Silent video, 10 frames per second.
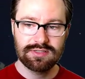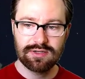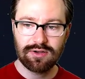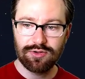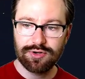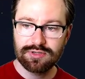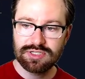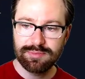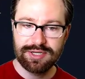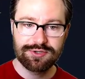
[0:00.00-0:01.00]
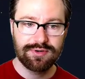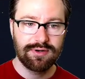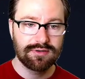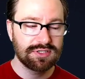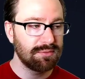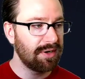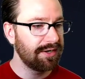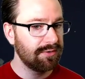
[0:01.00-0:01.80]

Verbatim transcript: They're called Ursa Major and Ursa Minor,